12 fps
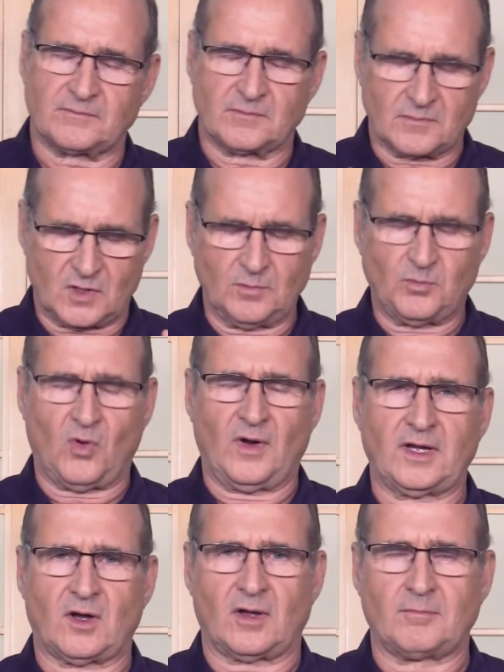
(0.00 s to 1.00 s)
good
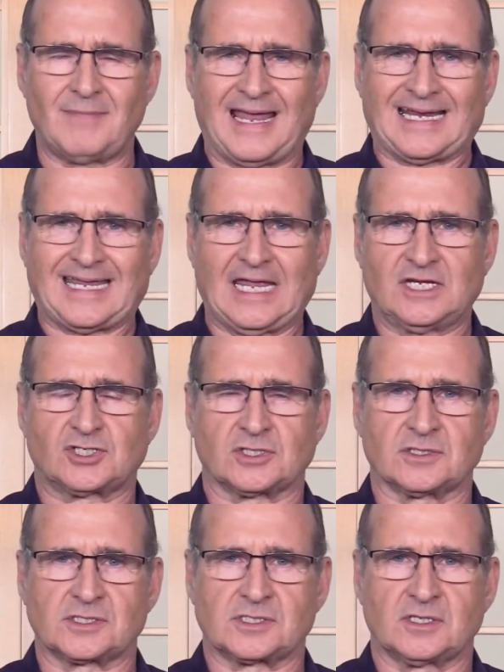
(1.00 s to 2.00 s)
point on
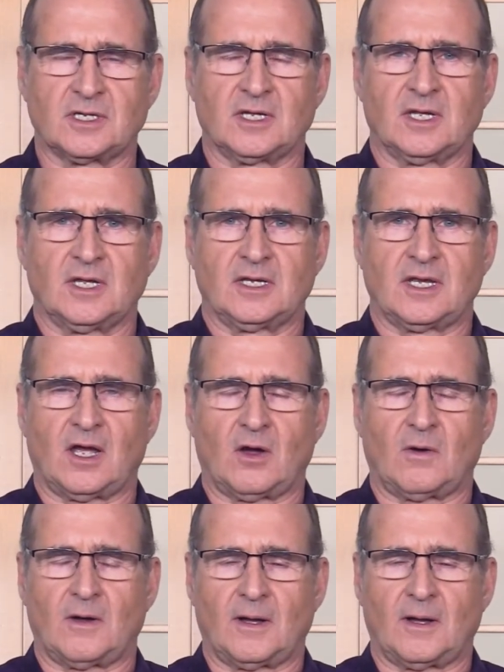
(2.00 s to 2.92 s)
medications. Now,